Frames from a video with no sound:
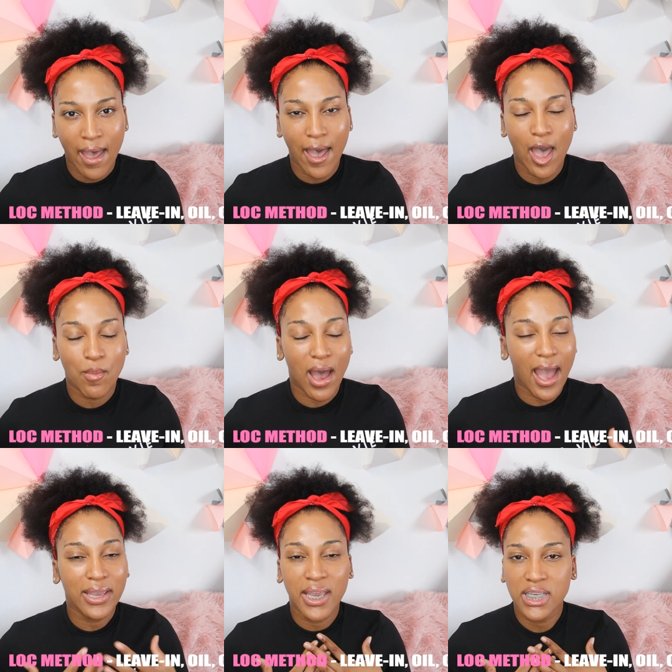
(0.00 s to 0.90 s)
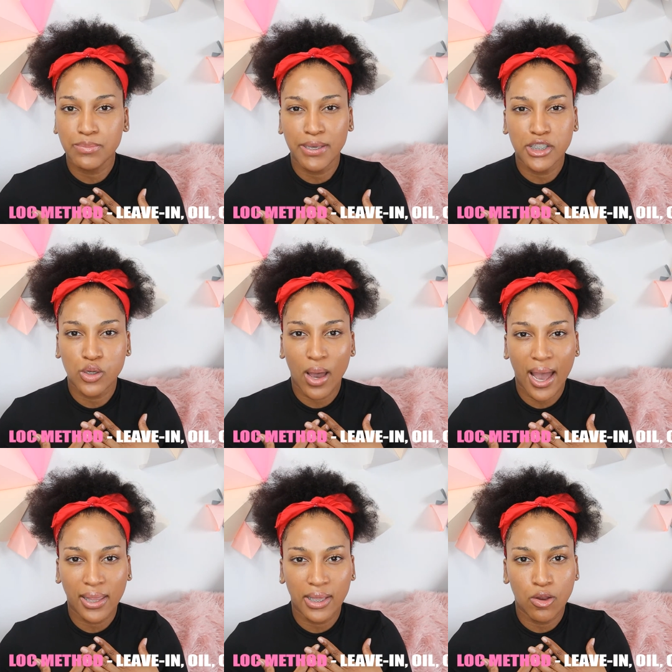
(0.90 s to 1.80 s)
I can't speak too
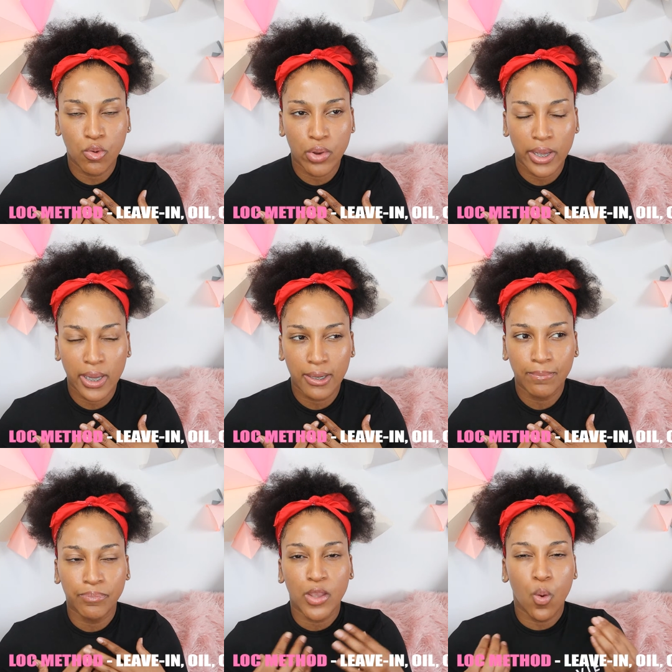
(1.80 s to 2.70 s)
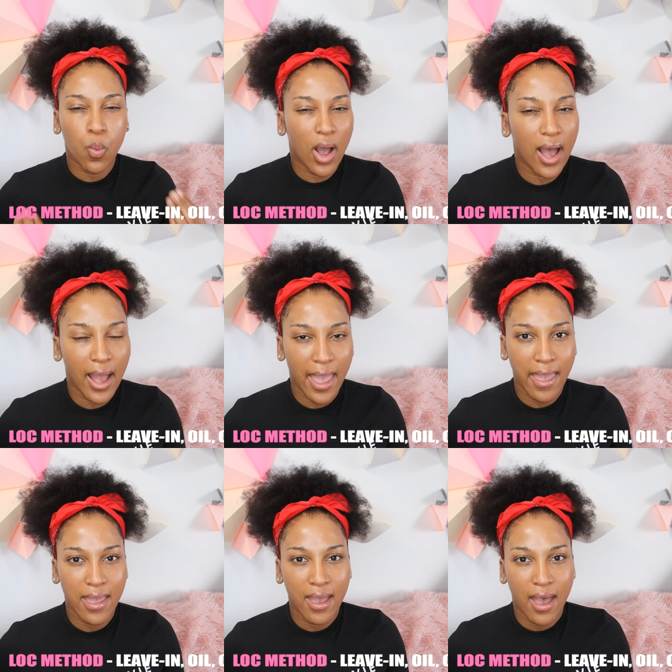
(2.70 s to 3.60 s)
highly on
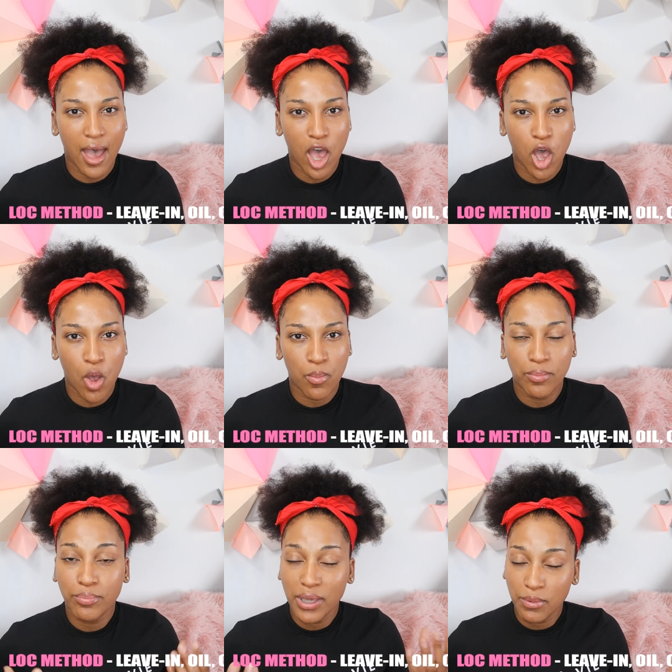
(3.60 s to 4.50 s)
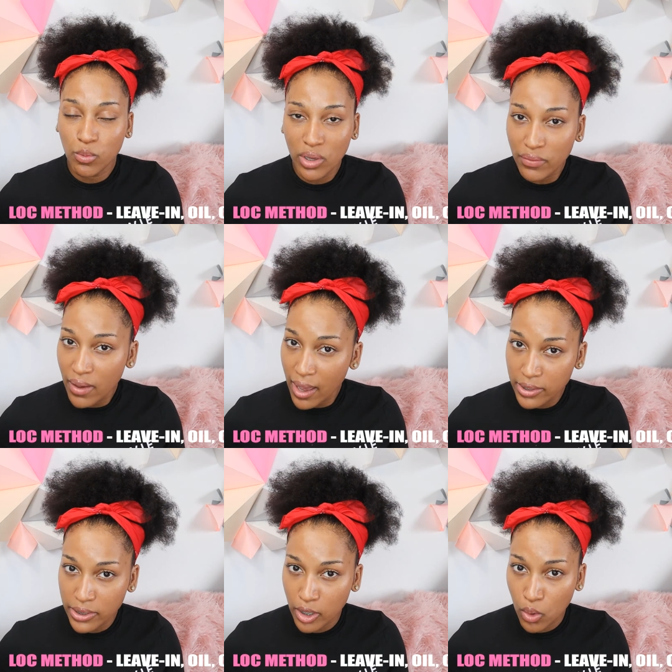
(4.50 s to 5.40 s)
why people with,
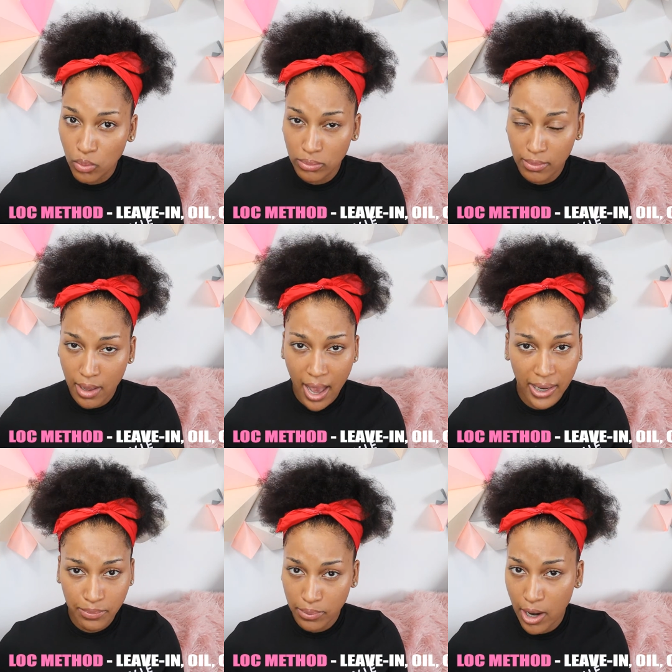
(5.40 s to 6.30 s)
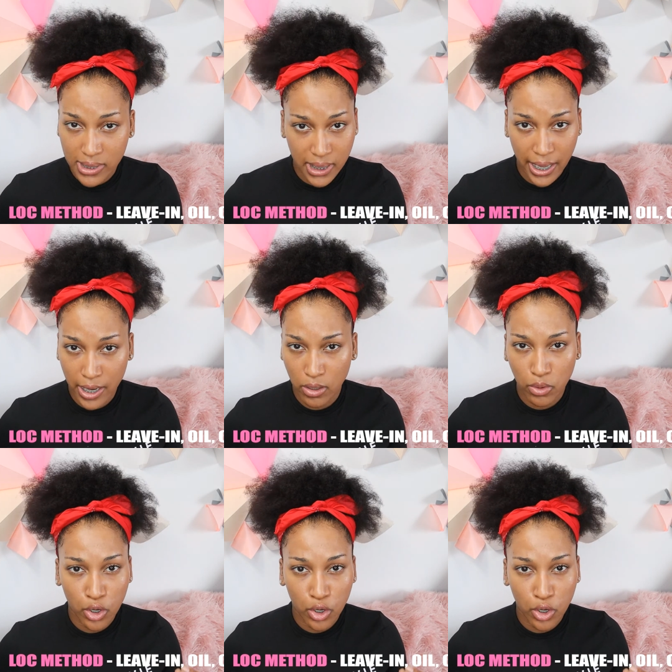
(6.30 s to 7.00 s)
high porosity hair